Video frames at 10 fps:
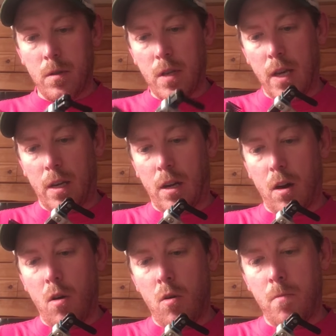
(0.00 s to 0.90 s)
Take a
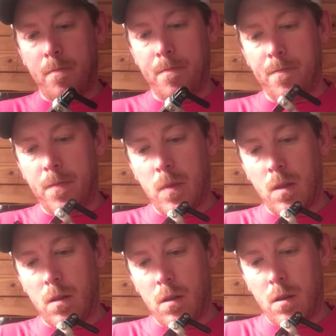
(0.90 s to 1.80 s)
comb
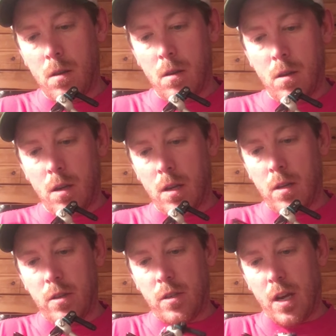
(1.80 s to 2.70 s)

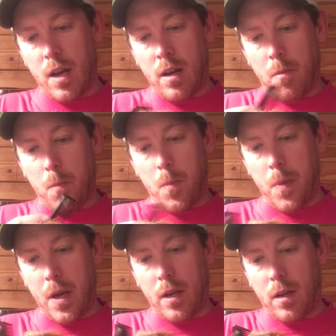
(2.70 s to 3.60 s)
and just kind of
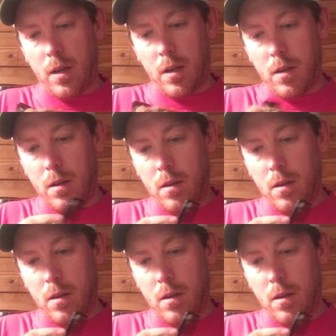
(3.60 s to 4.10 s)
pick